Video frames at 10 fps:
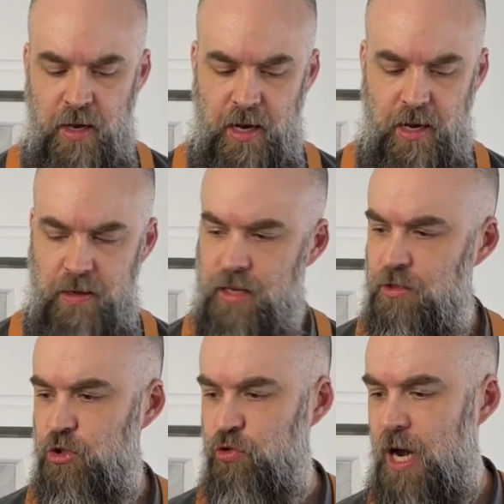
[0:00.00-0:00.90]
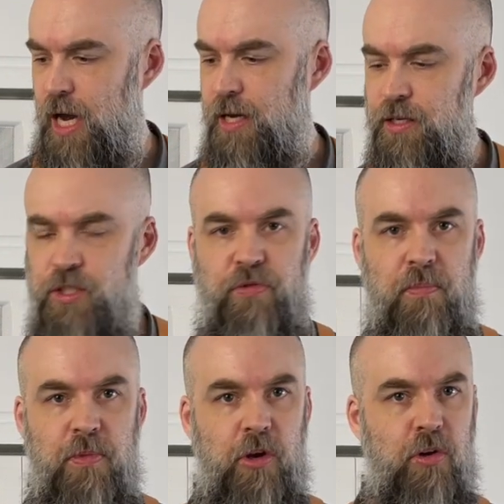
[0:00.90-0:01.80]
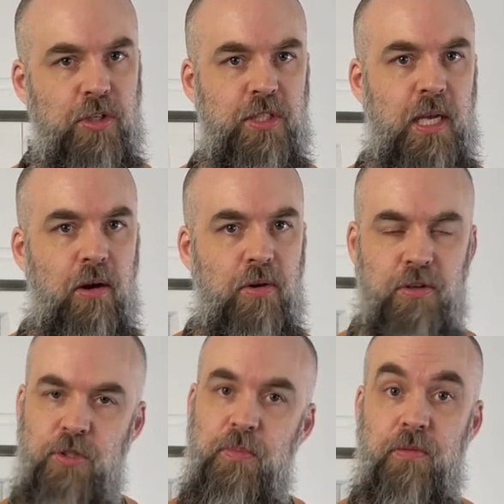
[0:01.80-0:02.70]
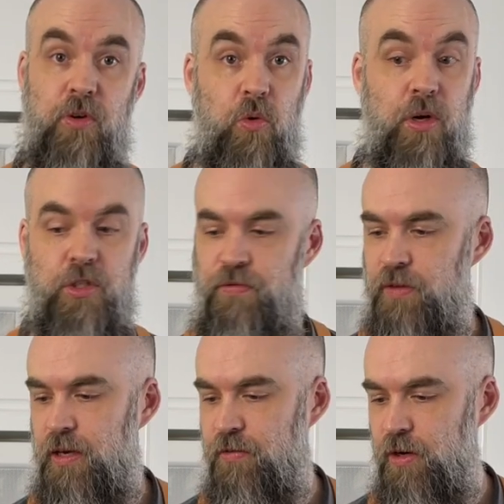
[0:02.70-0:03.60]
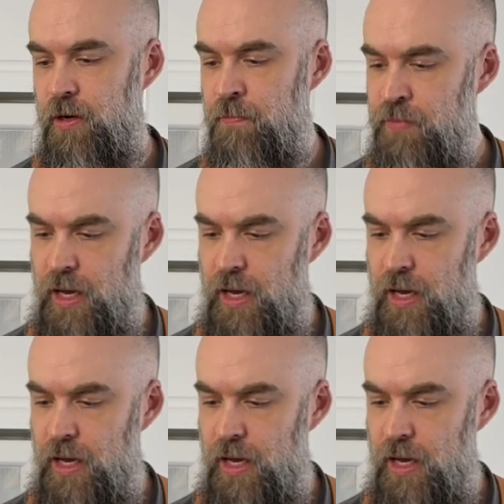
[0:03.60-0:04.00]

You get the dryness from the Curacao and also a bit of an orange flavor.